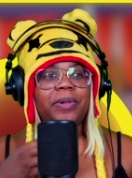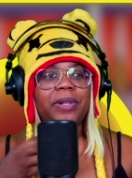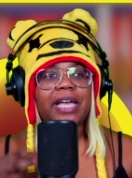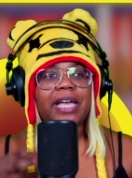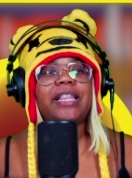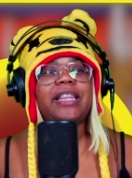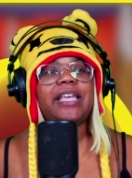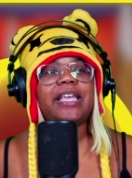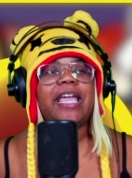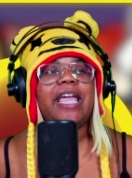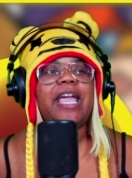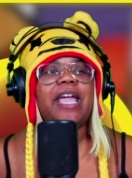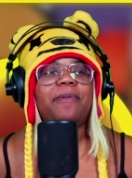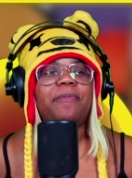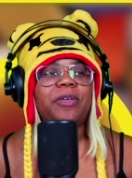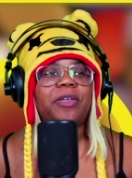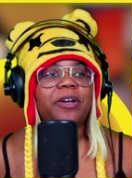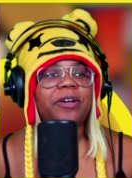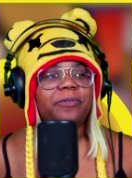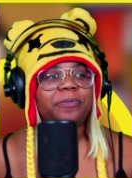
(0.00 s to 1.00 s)
playing the
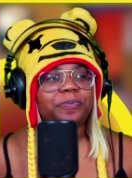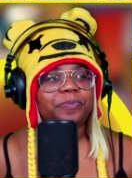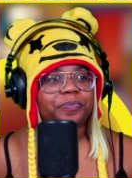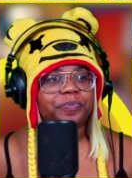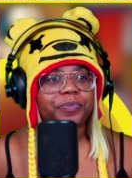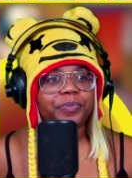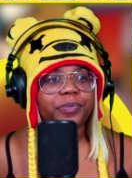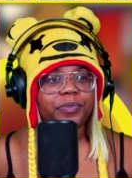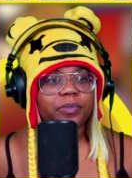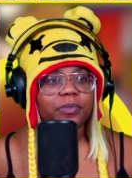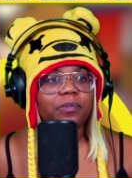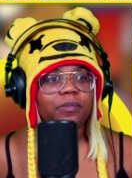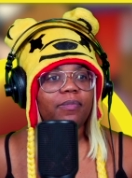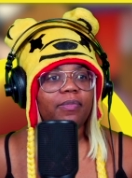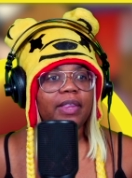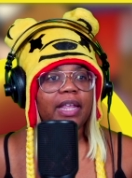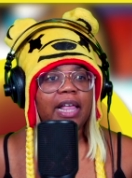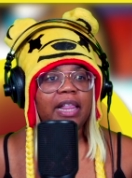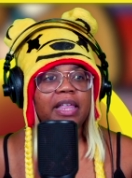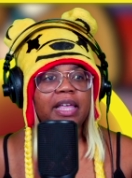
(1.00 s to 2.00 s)
game, you know?
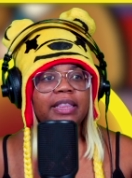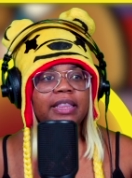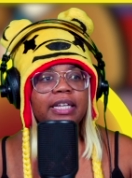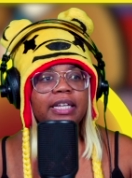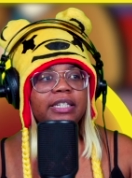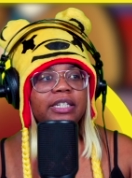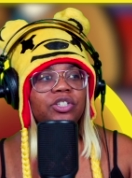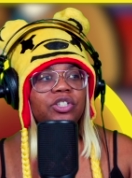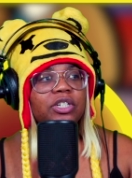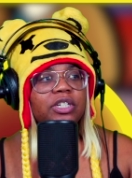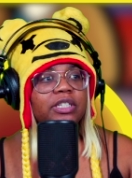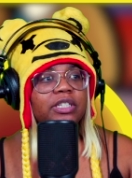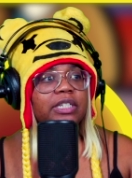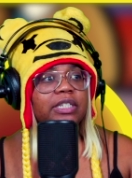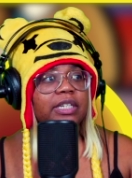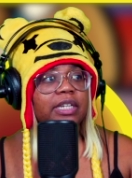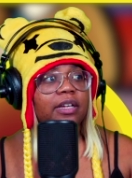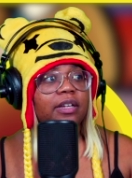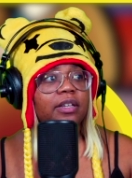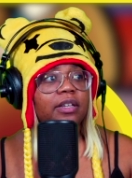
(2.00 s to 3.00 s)
I like that attention to
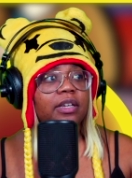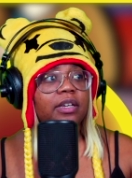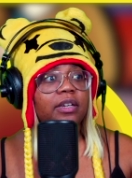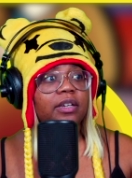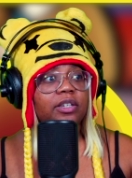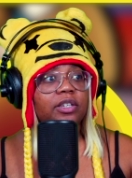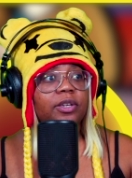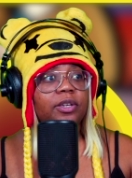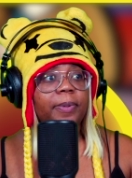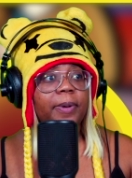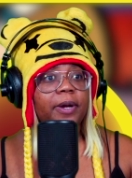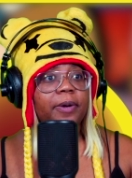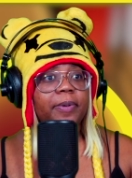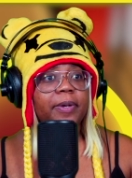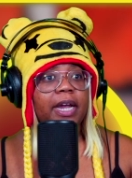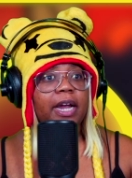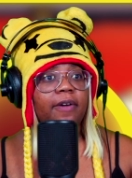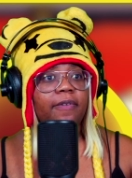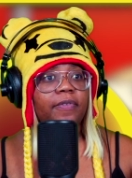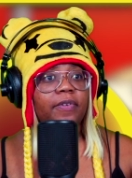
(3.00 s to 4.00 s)
detail. You better be
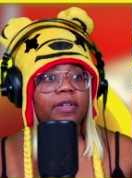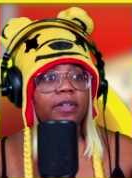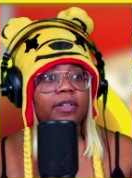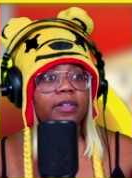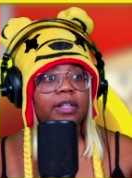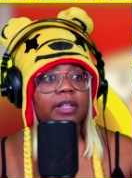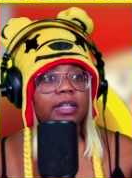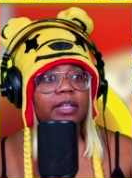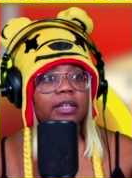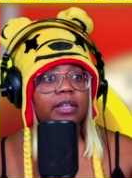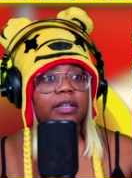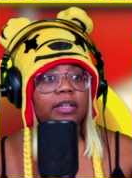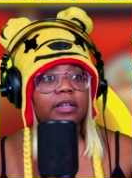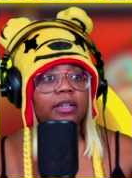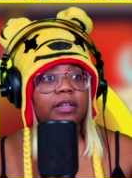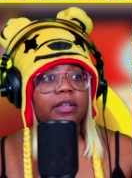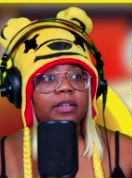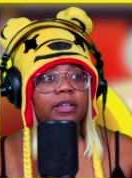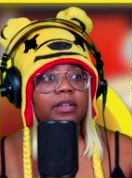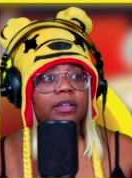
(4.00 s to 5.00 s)
careful.
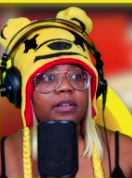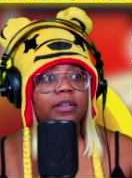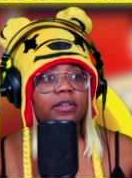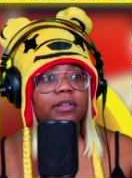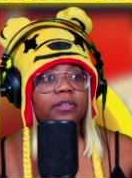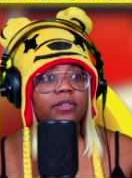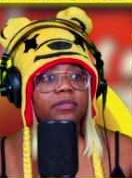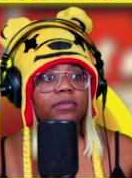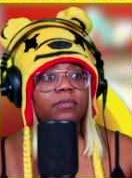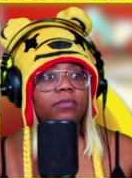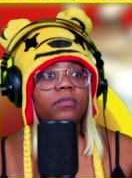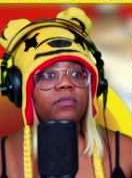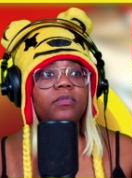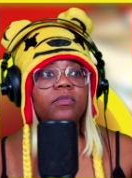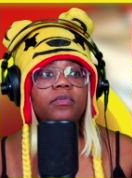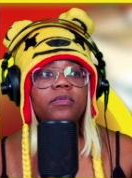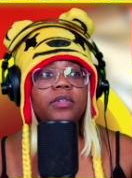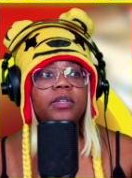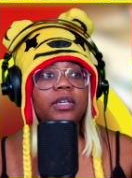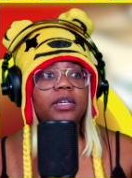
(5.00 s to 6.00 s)

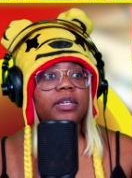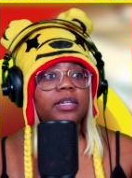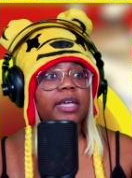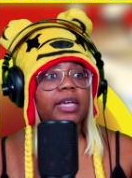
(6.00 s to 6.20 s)
Mm.